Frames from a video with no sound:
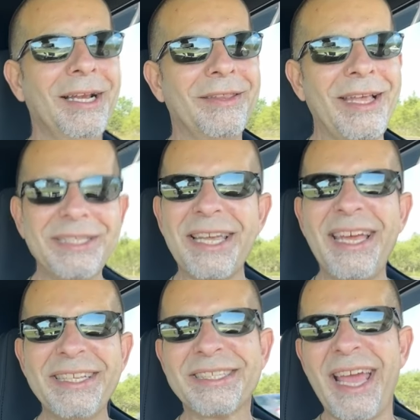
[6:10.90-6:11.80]
That's
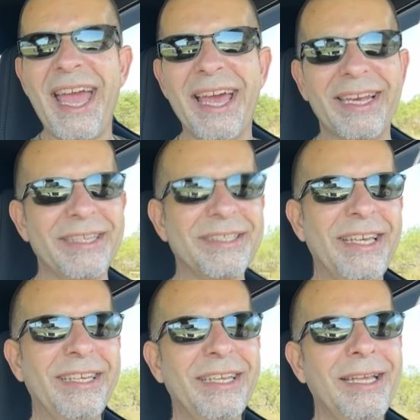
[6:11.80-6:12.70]
kind of sad, isn't
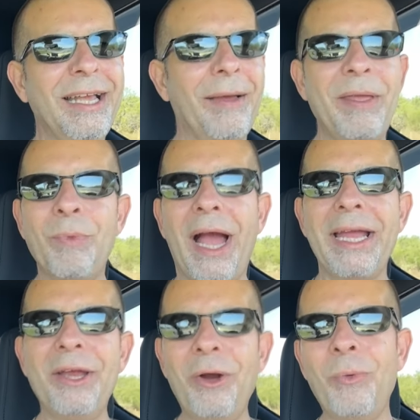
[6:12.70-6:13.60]
it? I mean, I
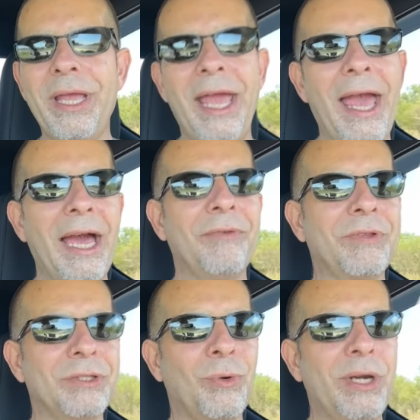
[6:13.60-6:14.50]
know we have
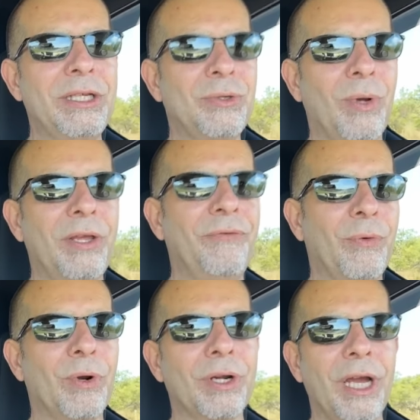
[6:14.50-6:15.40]
the twenty
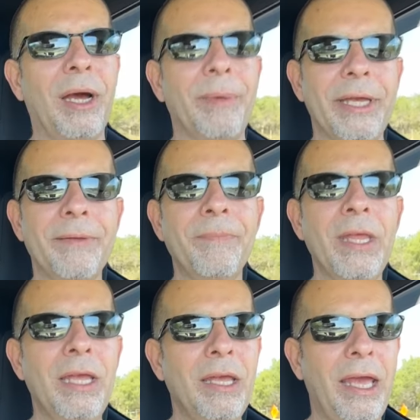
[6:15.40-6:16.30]
twenty-four
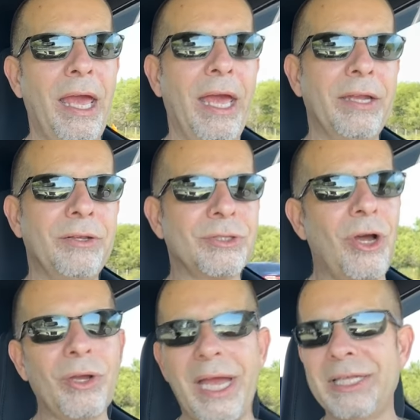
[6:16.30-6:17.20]
coming, and there's
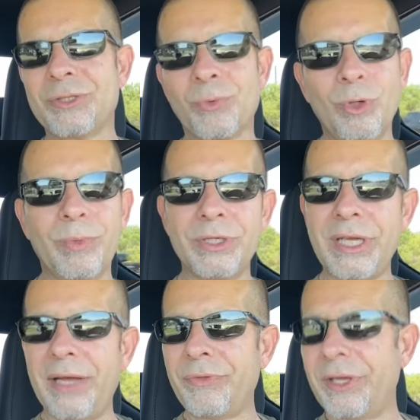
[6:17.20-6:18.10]
all kinds of rumors
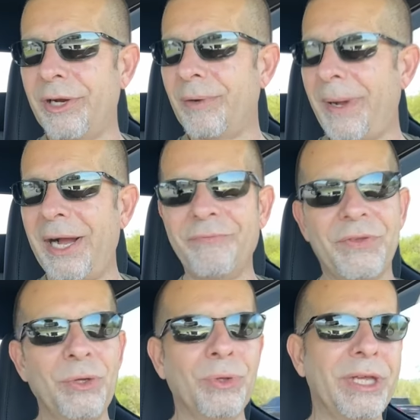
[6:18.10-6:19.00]
out there about
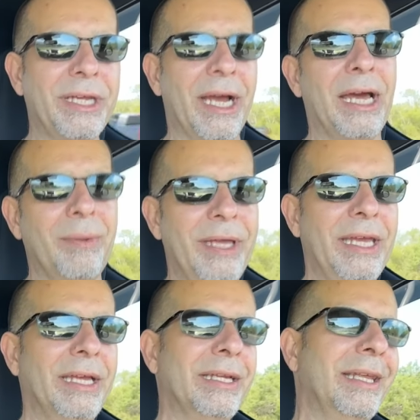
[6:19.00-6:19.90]
fuel
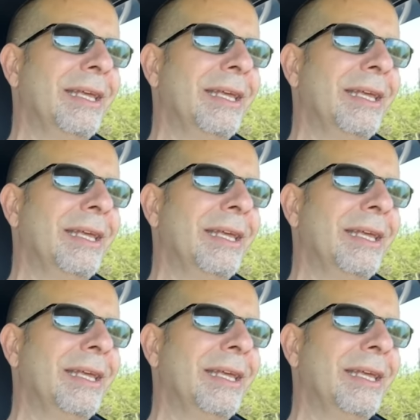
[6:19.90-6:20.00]
economy, and